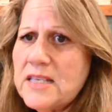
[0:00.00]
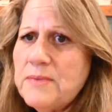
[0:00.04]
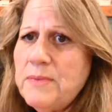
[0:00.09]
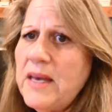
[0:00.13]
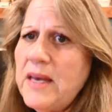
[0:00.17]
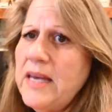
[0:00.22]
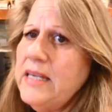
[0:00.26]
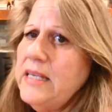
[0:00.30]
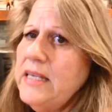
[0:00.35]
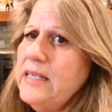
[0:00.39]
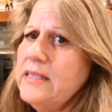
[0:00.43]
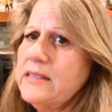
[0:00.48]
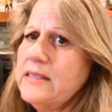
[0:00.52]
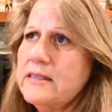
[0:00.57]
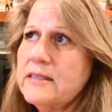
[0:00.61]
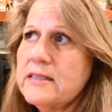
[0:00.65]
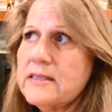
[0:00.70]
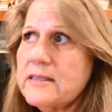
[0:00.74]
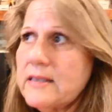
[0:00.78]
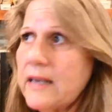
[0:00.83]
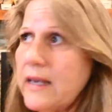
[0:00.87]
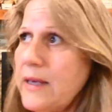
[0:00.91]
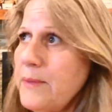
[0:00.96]
Penney's and
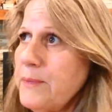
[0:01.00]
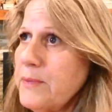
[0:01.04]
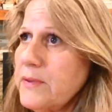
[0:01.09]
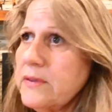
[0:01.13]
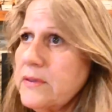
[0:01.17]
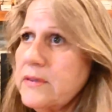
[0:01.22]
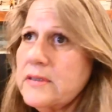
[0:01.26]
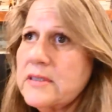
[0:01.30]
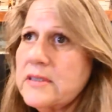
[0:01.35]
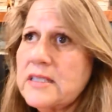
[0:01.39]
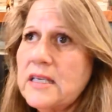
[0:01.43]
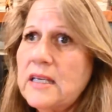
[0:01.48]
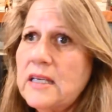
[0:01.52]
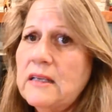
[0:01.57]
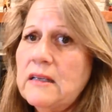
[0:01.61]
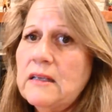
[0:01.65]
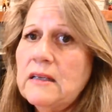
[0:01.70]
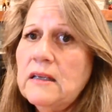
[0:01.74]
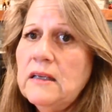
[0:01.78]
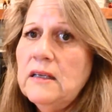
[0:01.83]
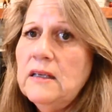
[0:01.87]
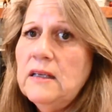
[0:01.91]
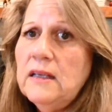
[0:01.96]
Staples
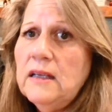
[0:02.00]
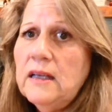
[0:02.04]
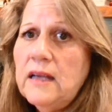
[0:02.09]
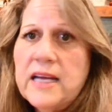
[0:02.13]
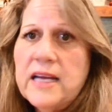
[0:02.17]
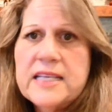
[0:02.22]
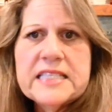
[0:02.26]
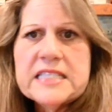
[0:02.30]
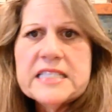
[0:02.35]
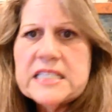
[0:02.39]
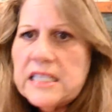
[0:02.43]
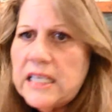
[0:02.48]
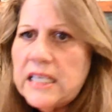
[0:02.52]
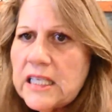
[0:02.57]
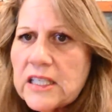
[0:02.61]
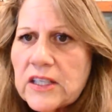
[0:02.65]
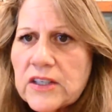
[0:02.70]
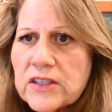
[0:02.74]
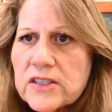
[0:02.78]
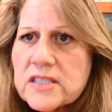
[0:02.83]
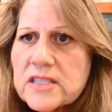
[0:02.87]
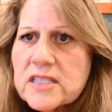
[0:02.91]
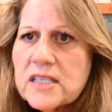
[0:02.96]
and, and
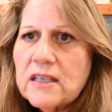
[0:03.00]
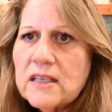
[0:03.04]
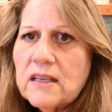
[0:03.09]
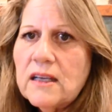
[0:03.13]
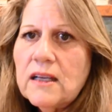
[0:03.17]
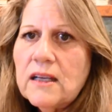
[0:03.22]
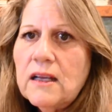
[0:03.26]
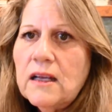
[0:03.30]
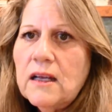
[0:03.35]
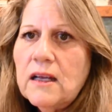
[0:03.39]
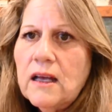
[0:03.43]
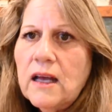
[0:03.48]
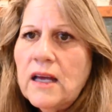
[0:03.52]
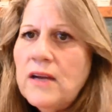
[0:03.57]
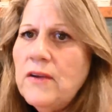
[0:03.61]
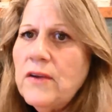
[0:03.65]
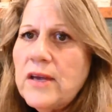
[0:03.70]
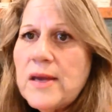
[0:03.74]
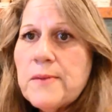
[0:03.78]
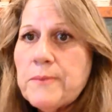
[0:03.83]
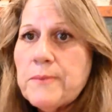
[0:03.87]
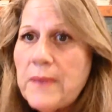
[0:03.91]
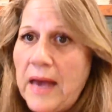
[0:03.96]
Sears. And, I don't
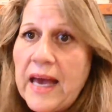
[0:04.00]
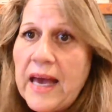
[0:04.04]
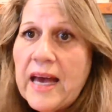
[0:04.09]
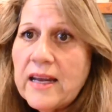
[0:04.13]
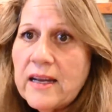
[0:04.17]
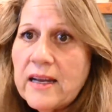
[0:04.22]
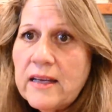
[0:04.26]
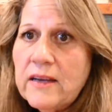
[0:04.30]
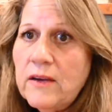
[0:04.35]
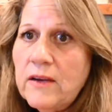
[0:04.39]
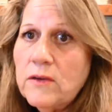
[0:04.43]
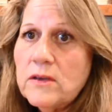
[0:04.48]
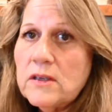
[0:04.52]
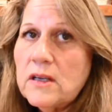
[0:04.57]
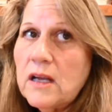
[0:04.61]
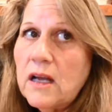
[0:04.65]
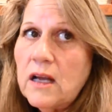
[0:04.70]
get mad. I don't.